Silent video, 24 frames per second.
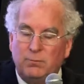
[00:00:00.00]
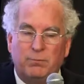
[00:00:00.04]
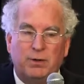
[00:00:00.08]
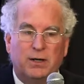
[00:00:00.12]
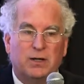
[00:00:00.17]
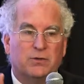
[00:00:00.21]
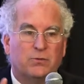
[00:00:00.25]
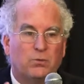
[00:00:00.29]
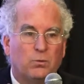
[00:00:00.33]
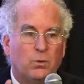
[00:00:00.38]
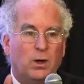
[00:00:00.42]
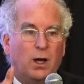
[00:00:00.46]
but
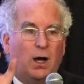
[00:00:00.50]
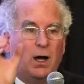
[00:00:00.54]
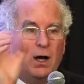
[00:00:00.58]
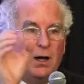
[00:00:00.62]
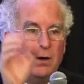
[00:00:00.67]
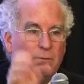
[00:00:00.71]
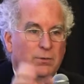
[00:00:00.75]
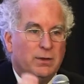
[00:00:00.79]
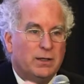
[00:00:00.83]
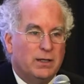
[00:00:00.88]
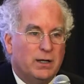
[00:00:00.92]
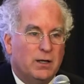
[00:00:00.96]
it's
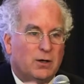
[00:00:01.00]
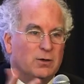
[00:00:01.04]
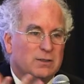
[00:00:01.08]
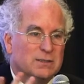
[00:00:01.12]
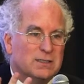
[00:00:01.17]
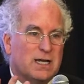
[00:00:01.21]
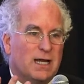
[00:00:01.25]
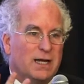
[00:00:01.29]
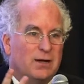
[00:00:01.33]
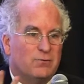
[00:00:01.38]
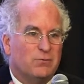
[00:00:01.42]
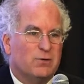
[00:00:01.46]

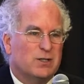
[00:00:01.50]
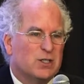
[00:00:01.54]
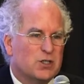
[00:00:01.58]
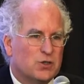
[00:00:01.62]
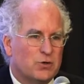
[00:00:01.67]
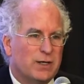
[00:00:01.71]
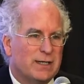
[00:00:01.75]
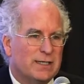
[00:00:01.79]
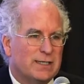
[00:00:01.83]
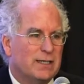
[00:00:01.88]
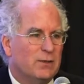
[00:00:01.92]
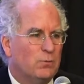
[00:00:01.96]
it's kind of
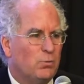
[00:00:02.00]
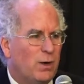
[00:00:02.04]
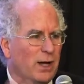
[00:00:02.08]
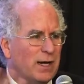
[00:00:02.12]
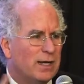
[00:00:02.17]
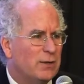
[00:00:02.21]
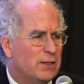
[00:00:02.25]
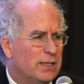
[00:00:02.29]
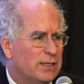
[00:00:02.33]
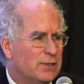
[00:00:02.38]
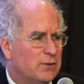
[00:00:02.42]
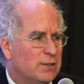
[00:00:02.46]
restricted. Why
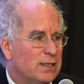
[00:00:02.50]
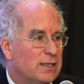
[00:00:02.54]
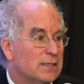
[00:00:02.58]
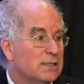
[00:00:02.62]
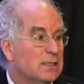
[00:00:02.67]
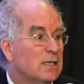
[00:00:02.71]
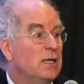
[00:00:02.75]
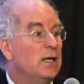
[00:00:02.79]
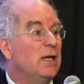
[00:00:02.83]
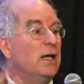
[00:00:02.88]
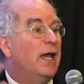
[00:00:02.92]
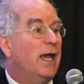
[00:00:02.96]
do you do
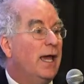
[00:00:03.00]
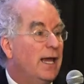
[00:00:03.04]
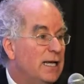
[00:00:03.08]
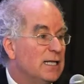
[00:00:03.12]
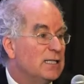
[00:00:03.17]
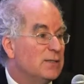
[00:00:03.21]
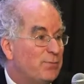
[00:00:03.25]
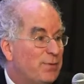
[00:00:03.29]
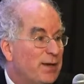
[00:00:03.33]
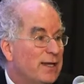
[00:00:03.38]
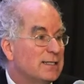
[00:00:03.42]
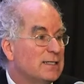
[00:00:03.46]
this? And
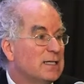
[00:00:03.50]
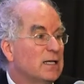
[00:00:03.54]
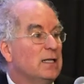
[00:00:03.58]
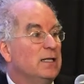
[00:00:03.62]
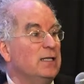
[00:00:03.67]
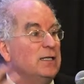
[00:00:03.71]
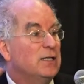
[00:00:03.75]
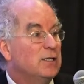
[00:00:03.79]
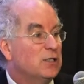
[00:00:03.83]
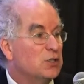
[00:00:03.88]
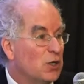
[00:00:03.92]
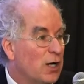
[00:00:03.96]
it's
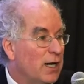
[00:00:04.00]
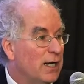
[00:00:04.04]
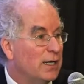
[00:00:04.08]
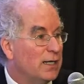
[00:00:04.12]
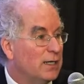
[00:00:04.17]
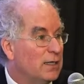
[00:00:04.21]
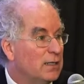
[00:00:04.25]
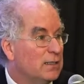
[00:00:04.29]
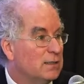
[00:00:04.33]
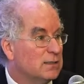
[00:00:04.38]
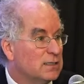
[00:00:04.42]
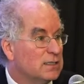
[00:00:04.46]
basically to try to
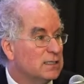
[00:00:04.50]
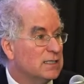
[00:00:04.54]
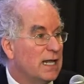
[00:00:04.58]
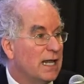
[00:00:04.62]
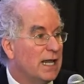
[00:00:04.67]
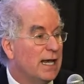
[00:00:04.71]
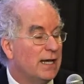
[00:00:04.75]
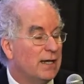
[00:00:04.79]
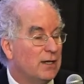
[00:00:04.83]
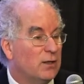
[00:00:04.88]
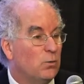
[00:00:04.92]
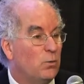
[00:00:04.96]

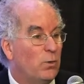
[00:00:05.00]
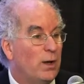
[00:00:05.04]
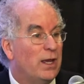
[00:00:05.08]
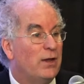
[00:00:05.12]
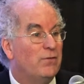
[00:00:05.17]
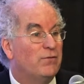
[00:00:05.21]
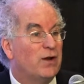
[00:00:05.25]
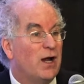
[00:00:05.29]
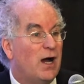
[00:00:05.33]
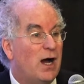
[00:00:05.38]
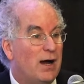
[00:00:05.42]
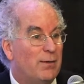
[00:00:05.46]
stay out of the way
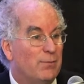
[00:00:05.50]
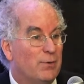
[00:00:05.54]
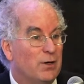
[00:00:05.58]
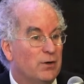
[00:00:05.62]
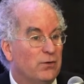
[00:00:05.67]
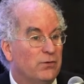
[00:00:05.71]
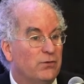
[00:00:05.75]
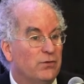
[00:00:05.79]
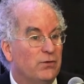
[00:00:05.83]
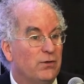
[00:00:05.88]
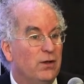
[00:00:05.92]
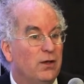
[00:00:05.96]
of
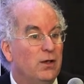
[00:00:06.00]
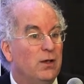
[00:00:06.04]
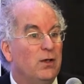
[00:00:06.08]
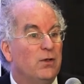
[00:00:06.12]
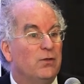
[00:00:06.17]
commerce.